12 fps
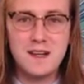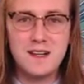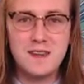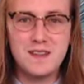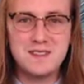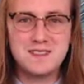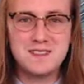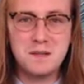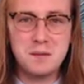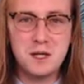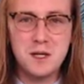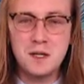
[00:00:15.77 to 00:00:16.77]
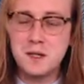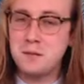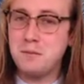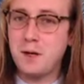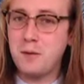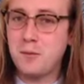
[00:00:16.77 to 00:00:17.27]
this summer,
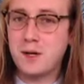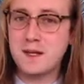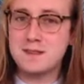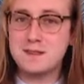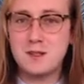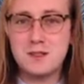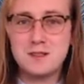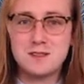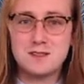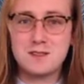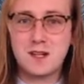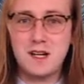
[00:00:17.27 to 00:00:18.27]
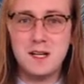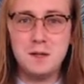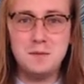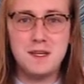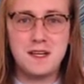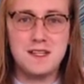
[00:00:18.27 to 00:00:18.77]
but when I saw it described
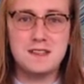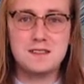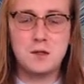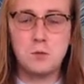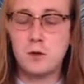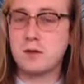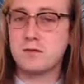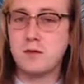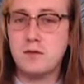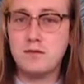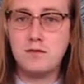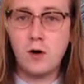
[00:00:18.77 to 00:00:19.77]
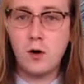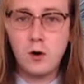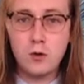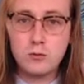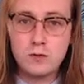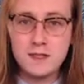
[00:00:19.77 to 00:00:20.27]
as a wonderful
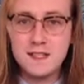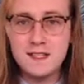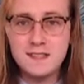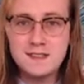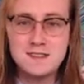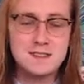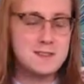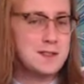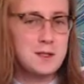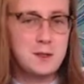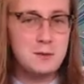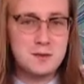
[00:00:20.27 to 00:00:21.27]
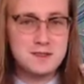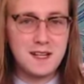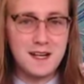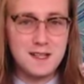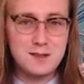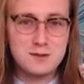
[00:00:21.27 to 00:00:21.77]
fall read, who was
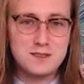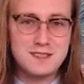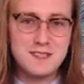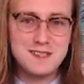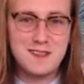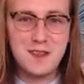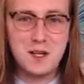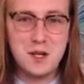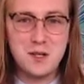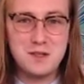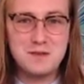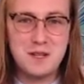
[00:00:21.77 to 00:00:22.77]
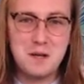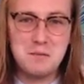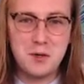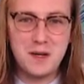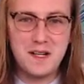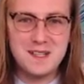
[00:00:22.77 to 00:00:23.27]
I to resist the call of
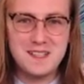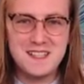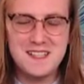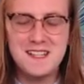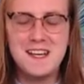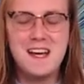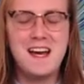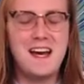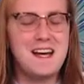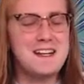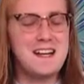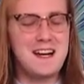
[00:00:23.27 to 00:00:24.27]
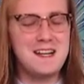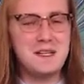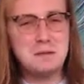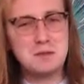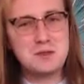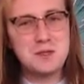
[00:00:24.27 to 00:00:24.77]
temporality? And I
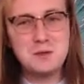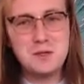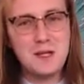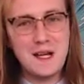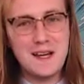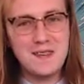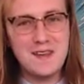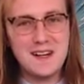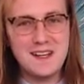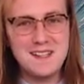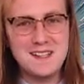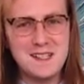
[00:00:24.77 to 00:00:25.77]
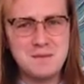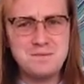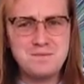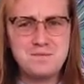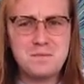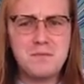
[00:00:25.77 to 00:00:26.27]
am so glad that I did.
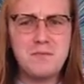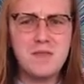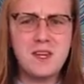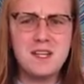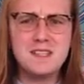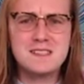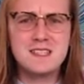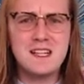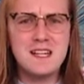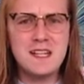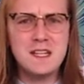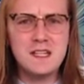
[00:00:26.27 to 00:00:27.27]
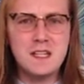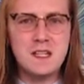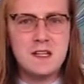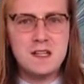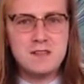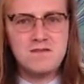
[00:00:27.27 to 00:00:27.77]
It's a
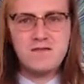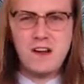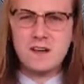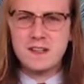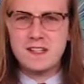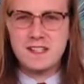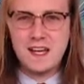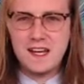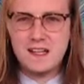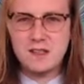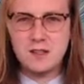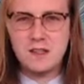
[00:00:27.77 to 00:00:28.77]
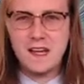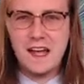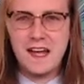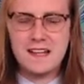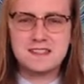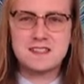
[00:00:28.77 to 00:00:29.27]
fairy
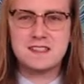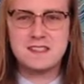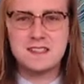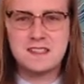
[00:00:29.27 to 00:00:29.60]
tale-esque